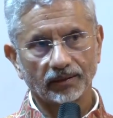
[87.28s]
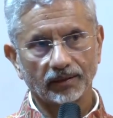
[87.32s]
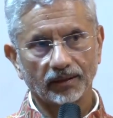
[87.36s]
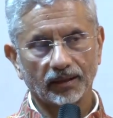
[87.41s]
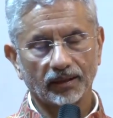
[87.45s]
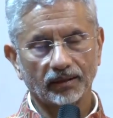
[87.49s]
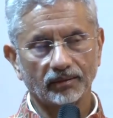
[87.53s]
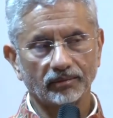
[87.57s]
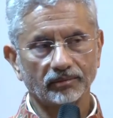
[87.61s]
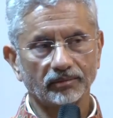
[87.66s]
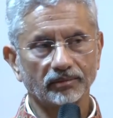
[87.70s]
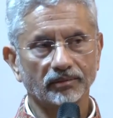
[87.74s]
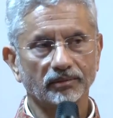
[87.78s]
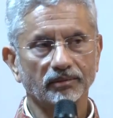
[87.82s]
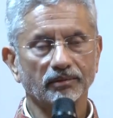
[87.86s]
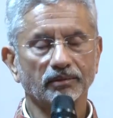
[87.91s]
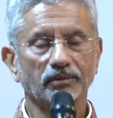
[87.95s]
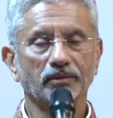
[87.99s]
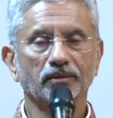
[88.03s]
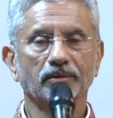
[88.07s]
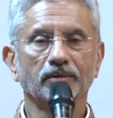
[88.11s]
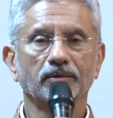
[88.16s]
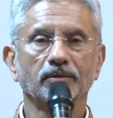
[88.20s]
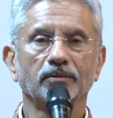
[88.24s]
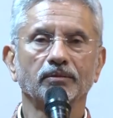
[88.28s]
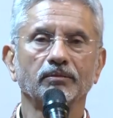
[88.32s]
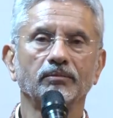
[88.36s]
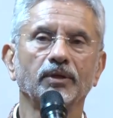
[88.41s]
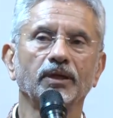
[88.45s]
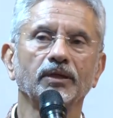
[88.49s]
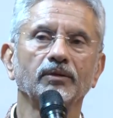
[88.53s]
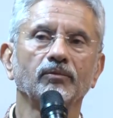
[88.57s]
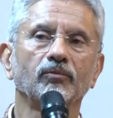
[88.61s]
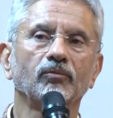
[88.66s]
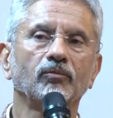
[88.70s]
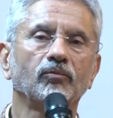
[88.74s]
Now,
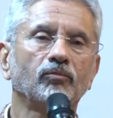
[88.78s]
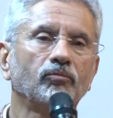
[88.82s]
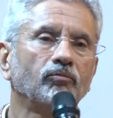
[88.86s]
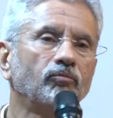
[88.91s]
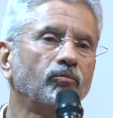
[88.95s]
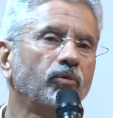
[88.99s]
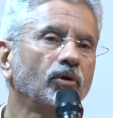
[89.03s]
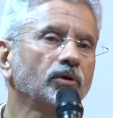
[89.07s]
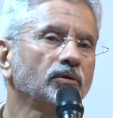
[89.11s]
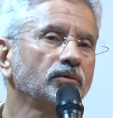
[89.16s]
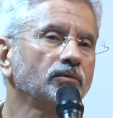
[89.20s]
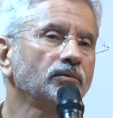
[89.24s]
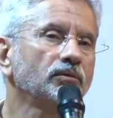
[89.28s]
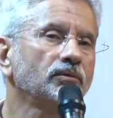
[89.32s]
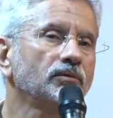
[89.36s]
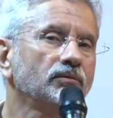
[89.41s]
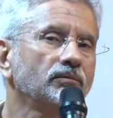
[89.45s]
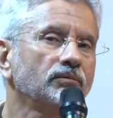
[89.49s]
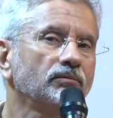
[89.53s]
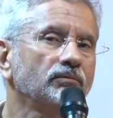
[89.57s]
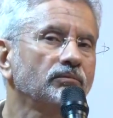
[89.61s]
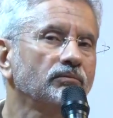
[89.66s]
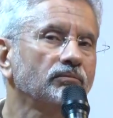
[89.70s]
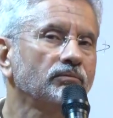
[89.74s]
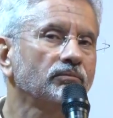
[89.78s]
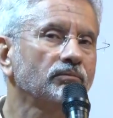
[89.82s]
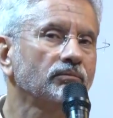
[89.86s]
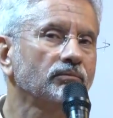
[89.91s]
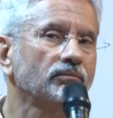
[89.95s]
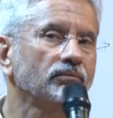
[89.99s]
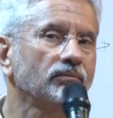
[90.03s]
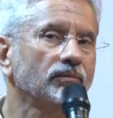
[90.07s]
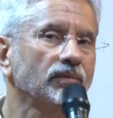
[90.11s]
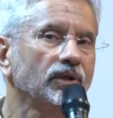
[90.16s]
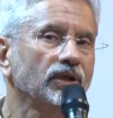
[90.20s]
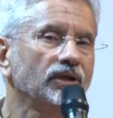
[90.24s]
what
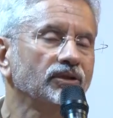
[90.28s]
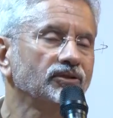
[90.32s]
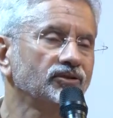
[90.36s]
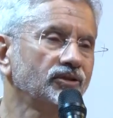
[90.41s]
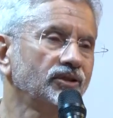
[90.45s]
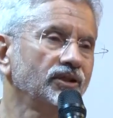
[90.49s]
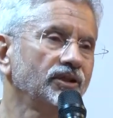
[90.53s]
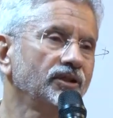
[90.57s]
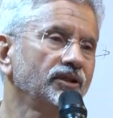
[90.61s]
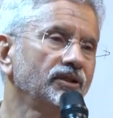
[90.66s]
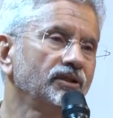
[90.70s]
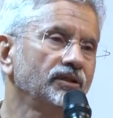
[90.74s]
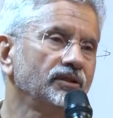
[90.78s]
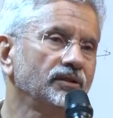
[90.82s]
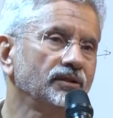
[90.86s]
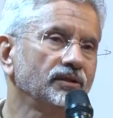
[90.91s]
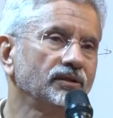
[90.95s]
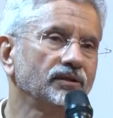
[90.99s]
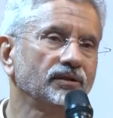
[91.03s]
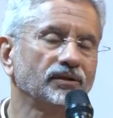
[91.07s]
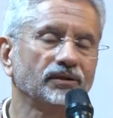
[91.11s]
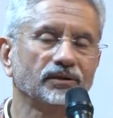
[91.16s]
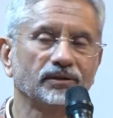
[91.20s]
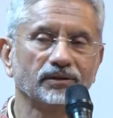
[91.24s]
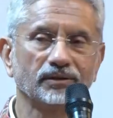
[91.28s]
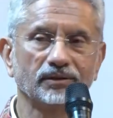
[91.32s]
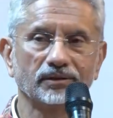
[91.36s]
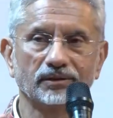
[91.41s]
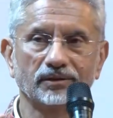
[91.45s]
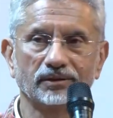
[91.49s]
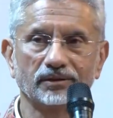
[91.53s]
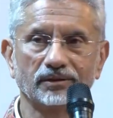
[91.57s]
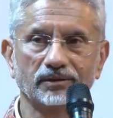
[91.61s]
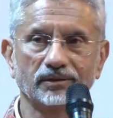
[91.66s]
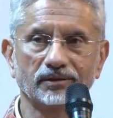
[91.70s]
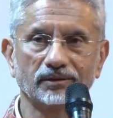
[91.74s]
is the,
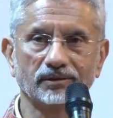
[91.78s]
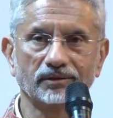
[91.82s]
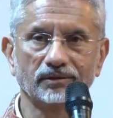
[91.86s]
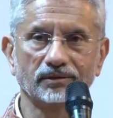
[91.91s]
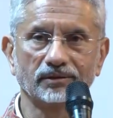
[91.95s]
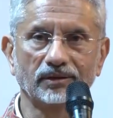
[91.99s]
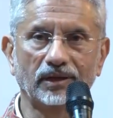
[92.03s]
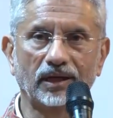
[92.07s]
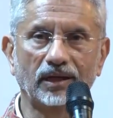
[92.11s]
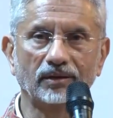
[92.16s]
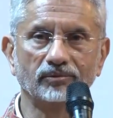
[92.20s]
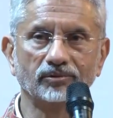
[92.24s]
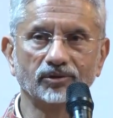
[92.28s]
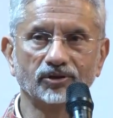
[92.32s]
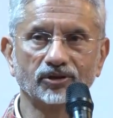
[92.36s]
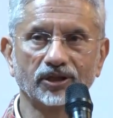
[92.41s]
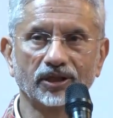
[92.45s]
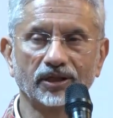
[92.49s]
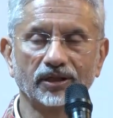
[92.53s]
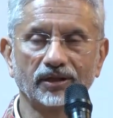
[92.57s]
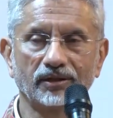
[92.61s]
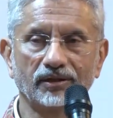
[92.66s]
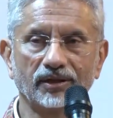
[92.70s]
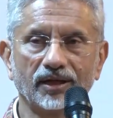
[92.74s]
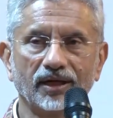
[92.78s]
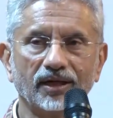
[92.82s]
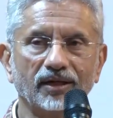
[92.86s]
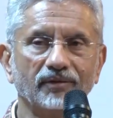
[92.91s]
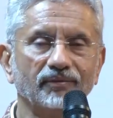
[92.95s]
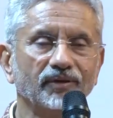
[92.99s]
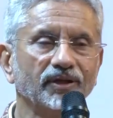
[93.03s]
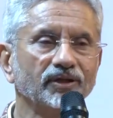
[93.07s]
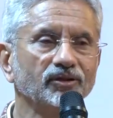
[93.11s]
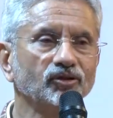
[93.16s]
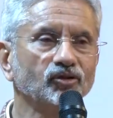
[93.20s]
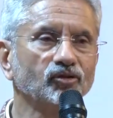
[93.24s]
I would say,
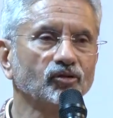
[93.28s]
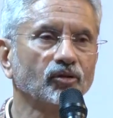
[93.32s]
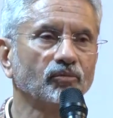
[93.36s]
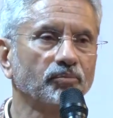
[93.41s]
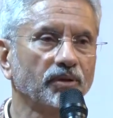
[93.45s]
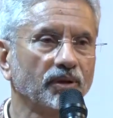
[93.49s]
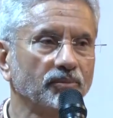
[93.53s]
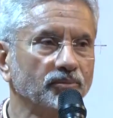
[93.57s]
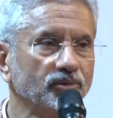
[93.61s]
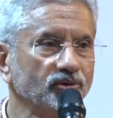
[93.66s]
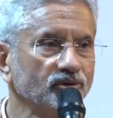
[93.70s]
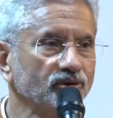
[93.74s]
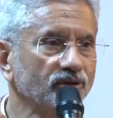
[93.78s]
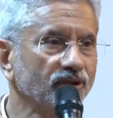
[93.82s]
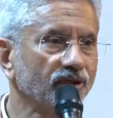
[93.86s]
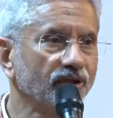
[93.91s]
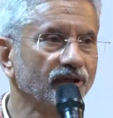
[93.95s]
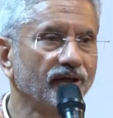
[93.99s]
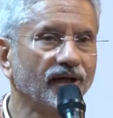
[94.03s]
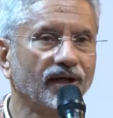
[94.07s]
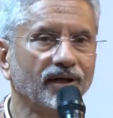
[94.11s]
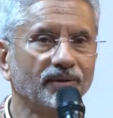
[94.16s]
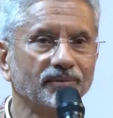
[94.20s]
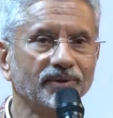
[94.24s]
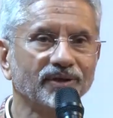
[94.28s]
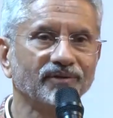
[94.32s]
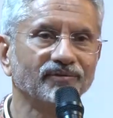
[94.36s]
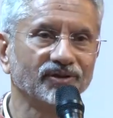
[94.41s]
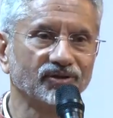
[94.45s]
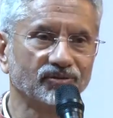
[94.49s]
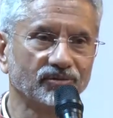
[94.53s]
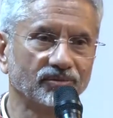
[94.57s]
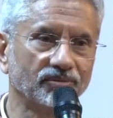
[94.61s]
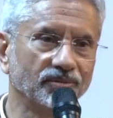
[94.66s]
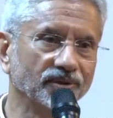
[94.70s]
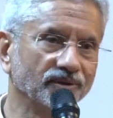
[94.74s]
relevance of Prabhu Shri Ram and
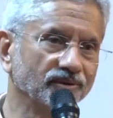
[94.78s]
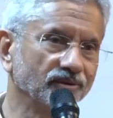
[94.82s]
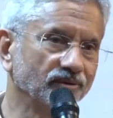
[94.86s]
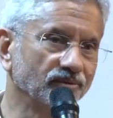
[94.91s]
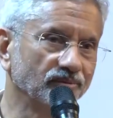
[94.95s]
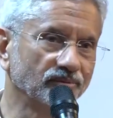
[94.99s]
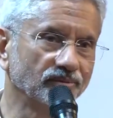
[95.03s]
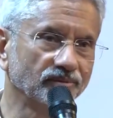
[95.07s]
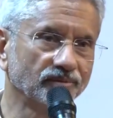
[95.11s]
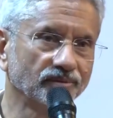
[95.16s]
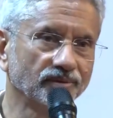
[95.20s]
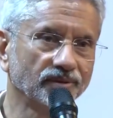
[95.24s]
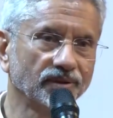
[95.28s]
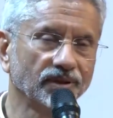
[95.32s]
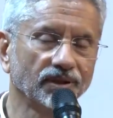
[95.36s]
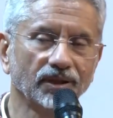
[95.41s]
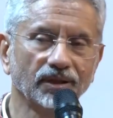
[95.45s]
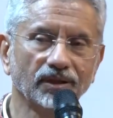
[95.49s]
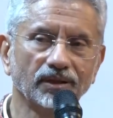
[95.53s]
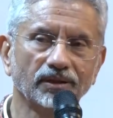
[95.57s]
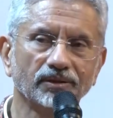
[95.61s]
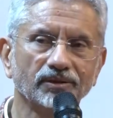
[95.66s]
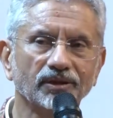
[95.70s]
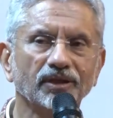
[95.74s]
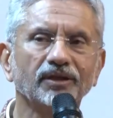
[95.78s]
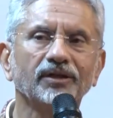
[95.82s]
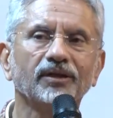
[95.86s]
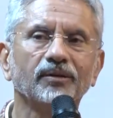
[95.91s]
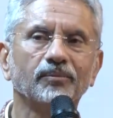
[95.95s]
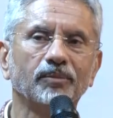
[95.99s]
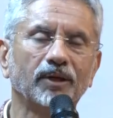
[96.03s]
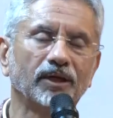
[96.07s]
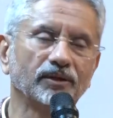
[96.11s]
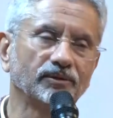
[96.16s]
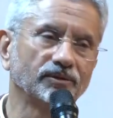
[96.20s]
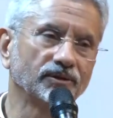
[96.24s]
Vishbandhu? Think
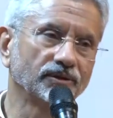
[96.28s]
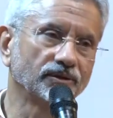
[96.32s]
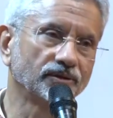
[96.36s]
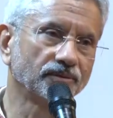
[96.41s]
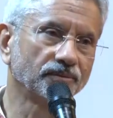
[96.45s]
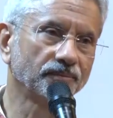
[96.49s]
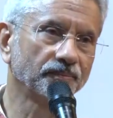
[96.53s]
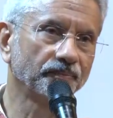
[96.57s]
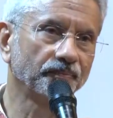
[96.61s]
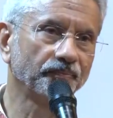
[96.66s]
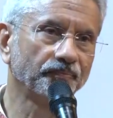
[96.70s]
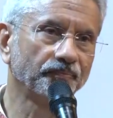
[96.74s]
about it.